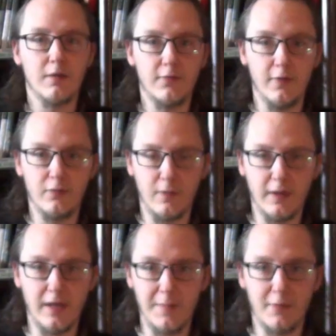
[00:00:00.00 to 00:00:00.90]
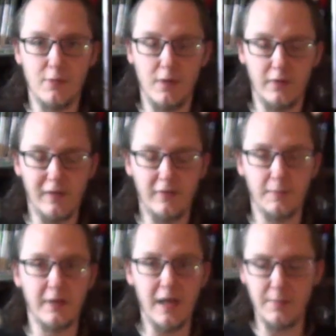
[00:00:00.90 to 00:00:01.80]
The first one I came across had
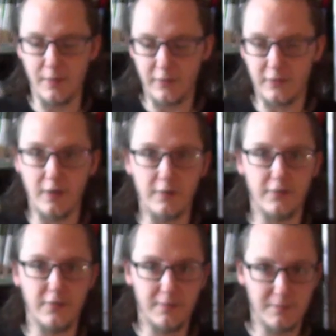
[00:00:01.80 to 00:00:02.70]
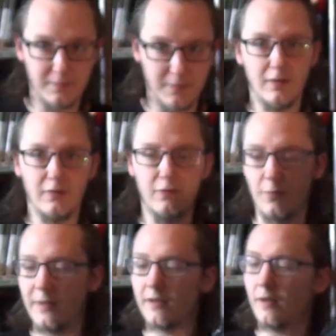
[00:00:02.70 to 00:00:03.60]
some Game Boy stuff,
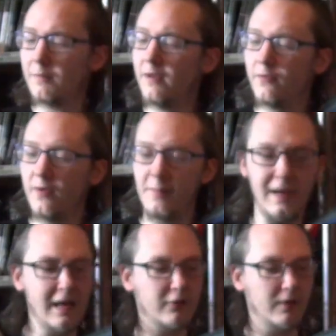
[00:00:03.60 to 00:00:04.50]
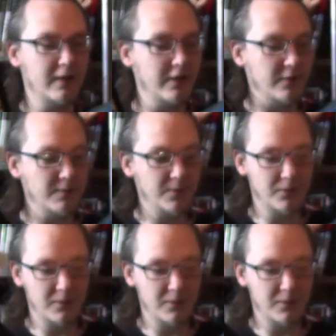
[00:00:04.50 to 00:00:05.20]
so I picked up these three bags right here.